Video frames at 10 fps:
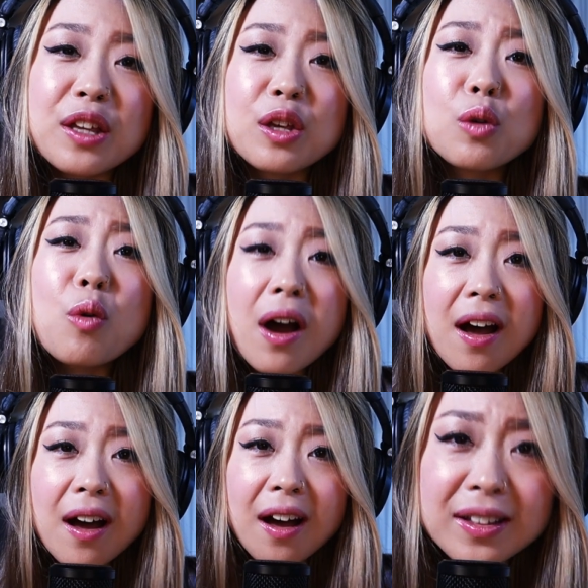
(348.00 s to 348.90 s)
You
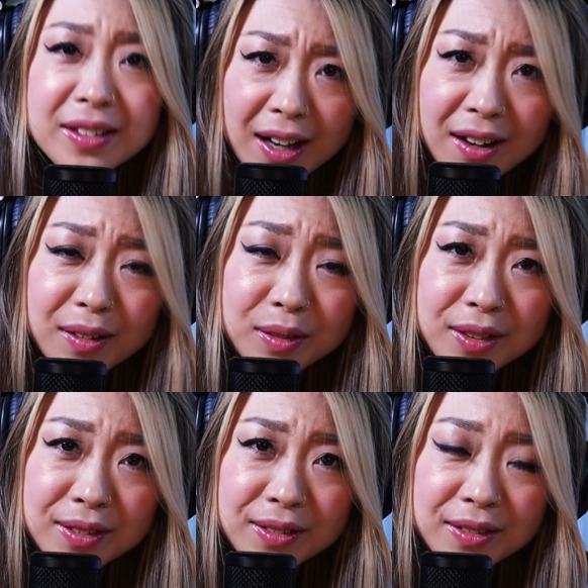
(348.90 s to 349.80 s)
are
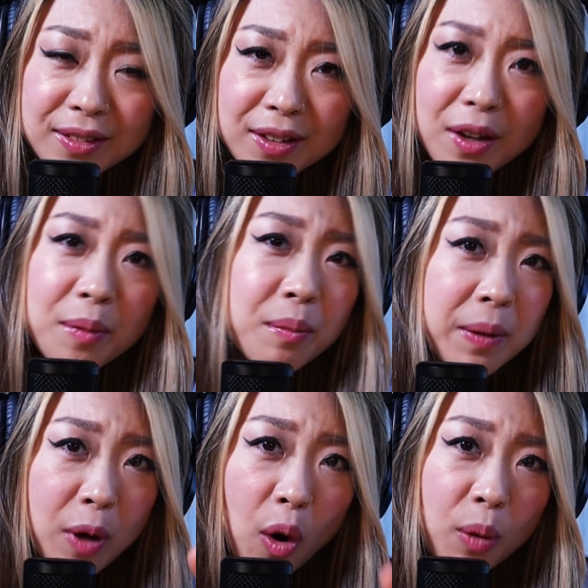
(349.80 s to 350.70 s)
adult,
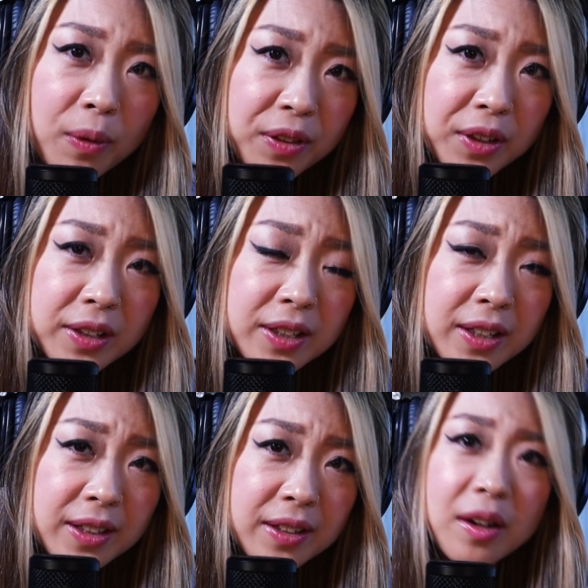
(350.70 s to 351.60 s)
maybe over
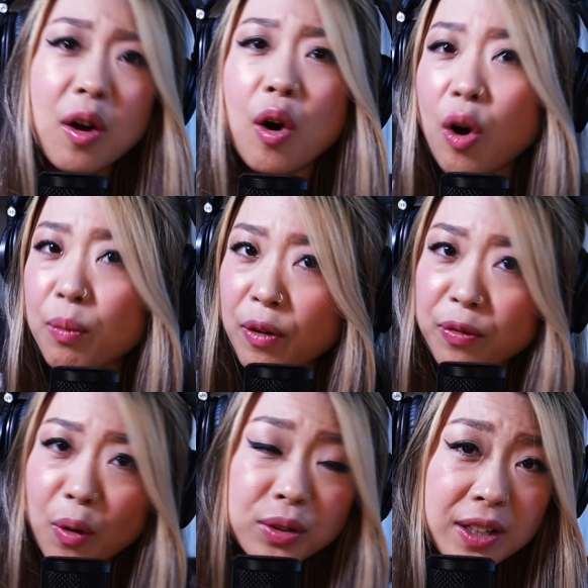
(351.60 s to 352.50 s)
30, over
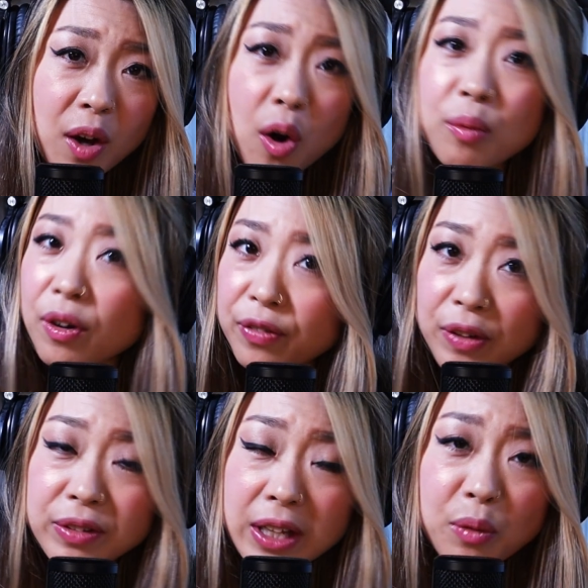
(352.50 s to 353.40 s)
40, over
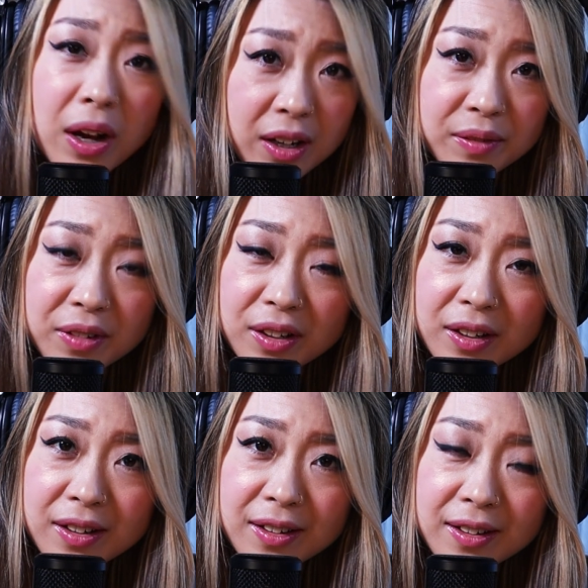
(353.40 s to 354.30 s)
50, whatever.
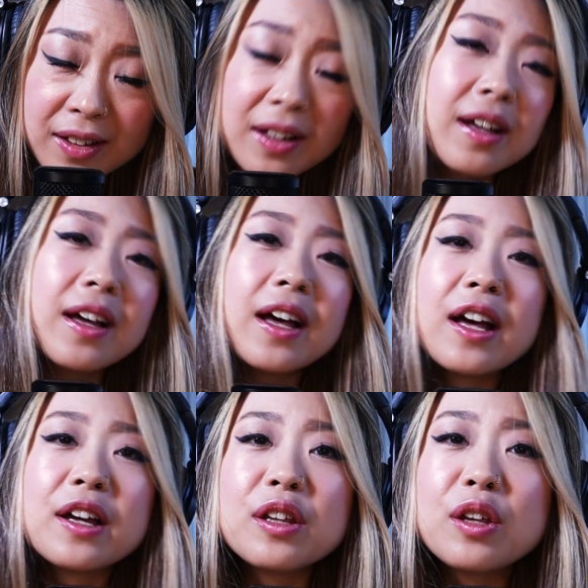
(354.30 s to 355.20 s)

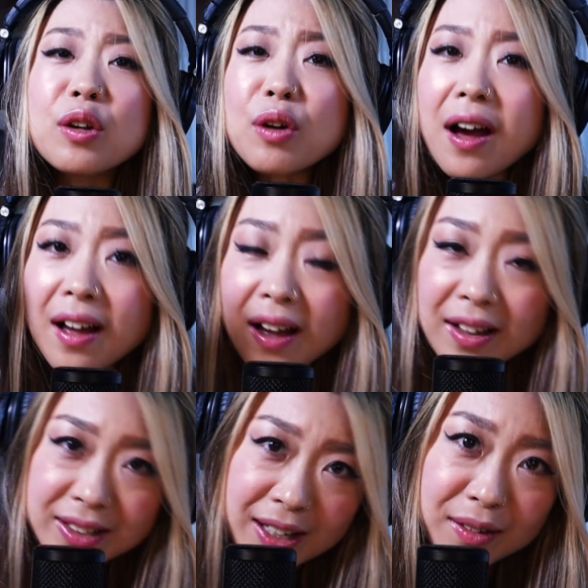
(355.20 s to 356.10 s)
You are
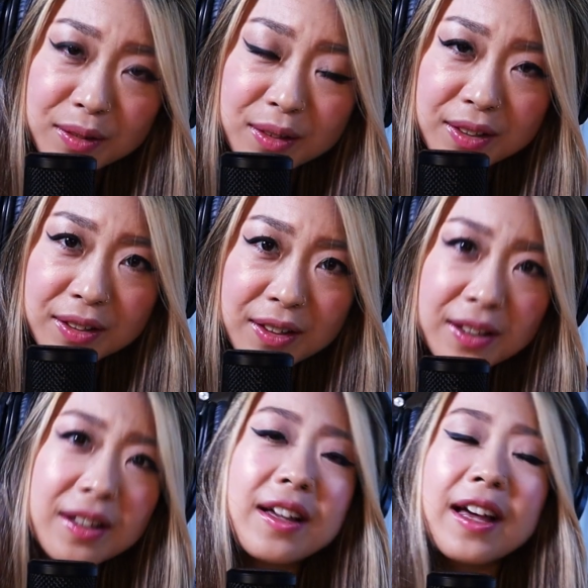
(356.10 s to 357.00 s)
adult
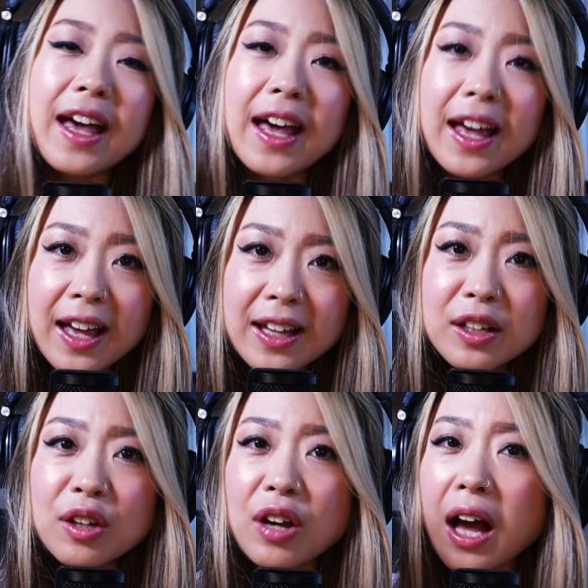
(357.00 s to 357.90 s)

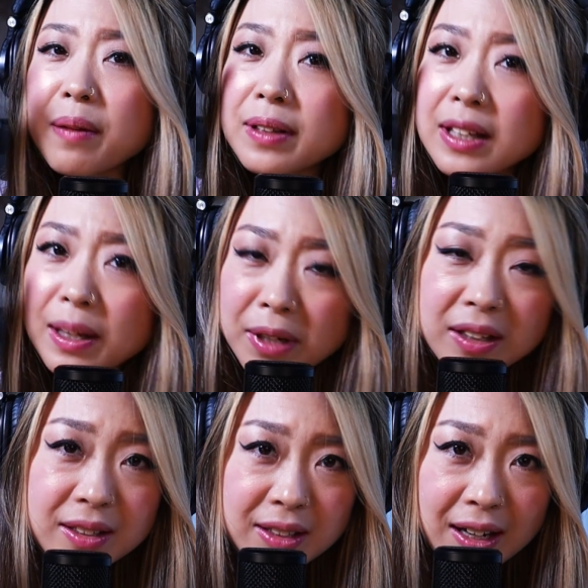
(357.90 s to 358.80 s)
and you have a
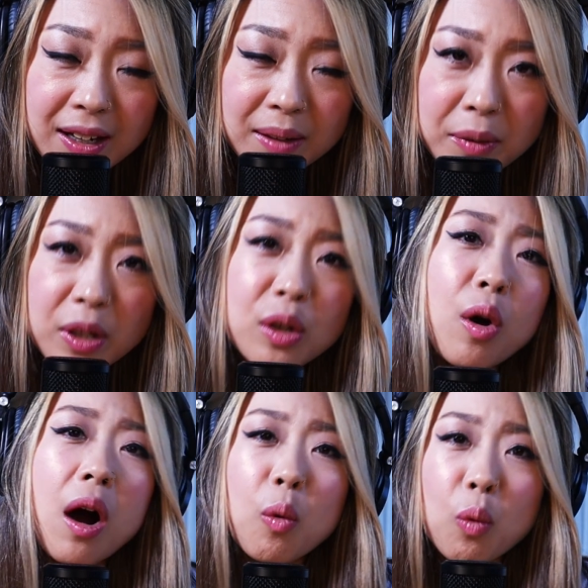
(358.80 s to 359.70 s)
limited time.
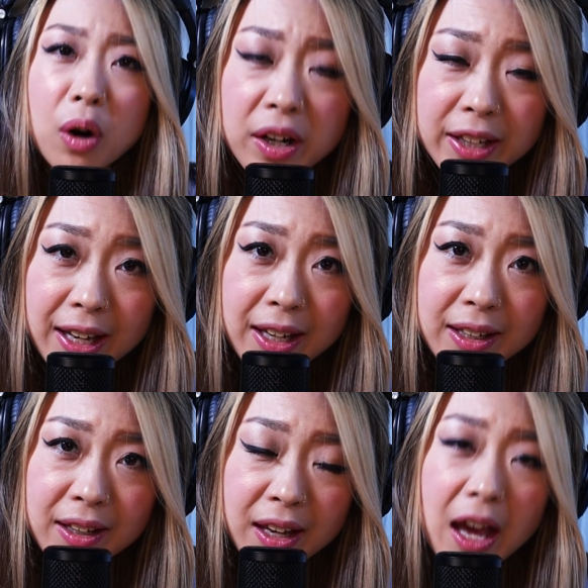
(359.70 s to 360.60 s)
You are
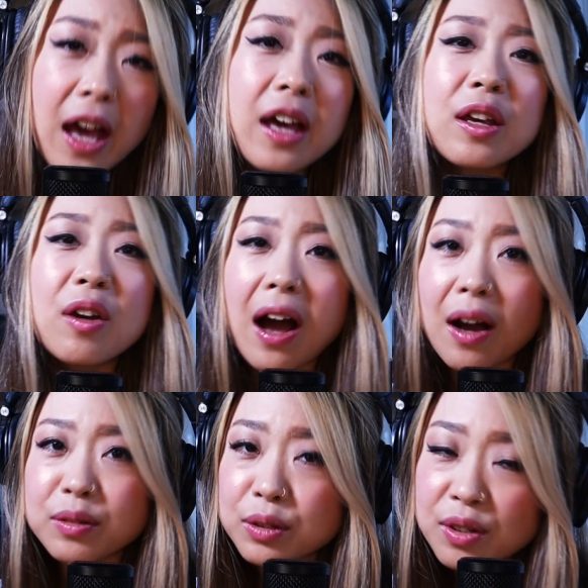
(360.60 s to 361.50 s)
working. You
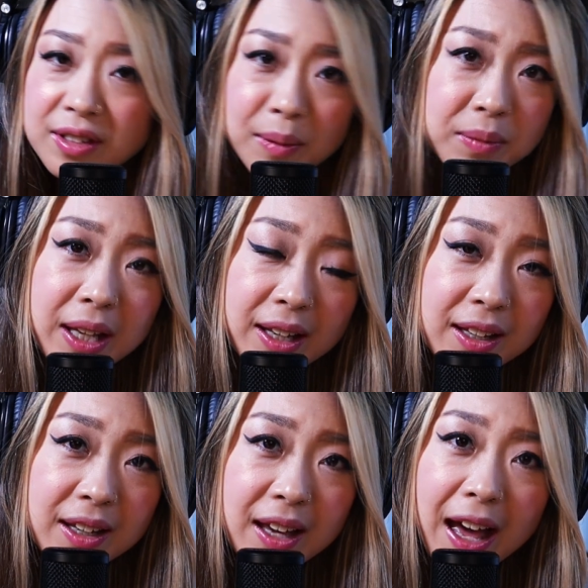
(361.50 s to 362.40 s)
have to do something